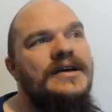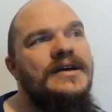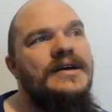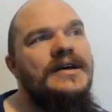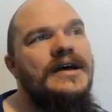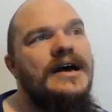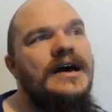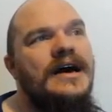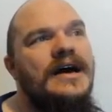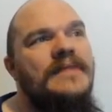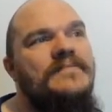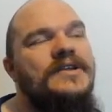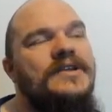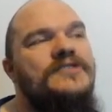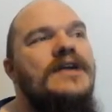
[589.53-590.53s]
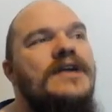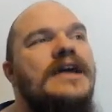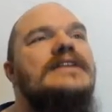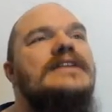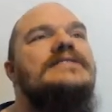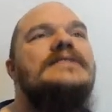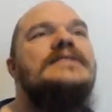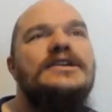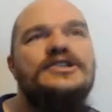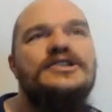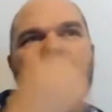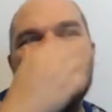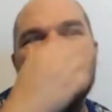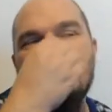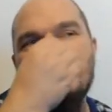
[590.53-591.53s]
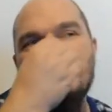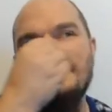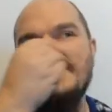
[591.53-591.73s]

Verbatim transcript: Um, the tracking station